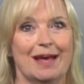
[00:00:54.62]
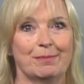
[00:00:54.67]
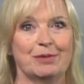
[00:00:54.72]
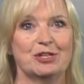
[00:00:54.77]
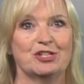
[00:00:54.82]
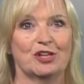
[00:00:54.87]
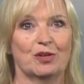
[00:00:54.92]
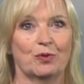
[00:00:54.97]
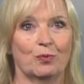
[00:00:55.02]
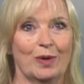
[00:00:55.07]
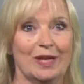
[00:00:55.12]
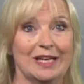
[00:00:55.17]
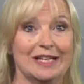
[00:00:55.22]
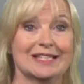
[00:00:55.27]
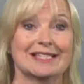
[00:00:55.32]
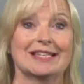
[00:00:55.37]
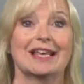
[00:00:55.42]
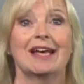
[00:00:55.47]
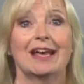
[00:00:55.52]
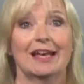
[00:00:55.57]
damaging
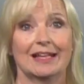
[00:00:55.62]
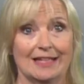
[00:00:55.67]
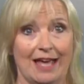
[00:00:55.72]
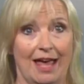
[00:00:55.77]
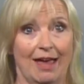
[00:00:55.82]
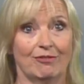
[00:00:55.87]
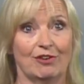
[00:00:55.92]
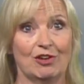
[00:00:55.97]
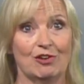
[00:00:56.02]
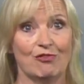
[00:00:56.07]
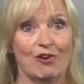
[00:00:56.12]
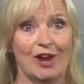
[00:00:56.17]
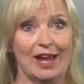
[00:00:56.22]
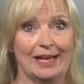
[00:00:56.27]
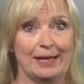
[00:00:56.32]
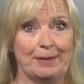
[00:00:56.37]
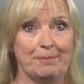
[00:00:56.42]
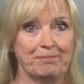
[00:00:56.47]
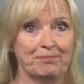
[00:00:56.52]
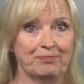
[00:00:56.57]
winds and heavy
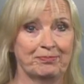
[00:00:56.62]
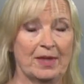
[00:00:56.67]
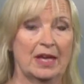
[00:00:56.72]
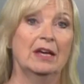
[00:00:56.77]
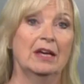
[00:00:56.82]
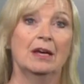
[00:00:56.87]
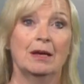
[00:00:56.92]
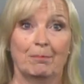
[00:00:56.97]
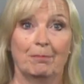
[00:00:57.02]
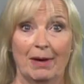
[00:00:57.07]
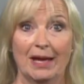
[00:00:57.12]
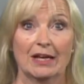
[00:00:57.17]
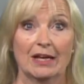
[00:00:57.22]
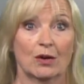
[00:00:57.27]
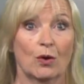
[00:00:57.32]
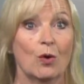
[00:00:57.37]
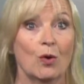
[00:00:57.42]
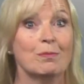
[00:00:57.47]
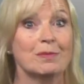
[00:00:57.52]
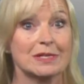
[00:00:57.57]
rain. Back
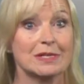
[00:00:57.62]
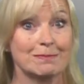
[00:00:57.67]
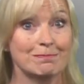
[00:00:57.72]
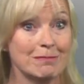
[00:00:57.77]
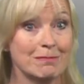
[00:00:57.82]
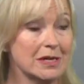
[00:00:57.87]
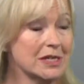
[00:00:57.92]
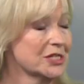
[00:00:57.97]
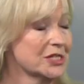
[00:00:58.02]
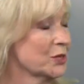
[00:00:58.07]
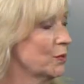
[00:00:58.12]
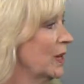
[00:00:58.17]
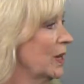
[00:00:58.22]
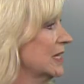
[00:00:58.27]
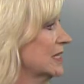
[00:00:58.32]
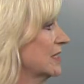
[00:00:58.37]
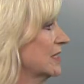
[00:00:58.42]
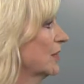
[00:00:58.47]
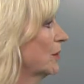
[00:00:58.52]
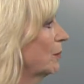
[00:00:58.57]
at home, it's much
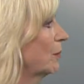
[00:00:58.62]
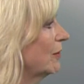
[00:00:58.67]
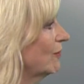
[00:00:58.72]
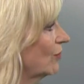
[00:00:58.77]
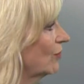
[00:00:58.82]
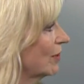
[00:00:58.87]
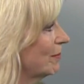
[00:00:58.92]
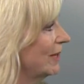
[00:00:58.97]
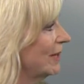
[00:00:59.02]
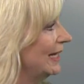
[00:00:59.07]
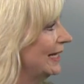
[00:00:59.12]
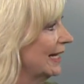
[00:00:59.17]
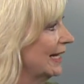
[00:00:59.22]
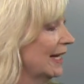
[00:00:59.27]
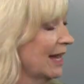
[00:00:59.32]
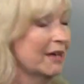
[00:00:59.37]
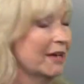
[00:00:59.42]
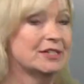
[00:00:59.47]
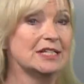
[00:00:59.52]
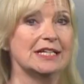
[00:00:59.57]
quieter. We've got a mainly
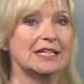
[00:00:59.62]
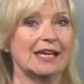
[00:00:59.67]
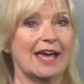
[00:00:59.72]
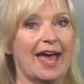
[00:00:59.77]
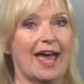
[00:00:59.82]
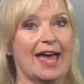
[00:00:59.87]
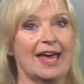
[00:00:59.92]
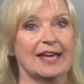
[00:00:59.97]
cloudy day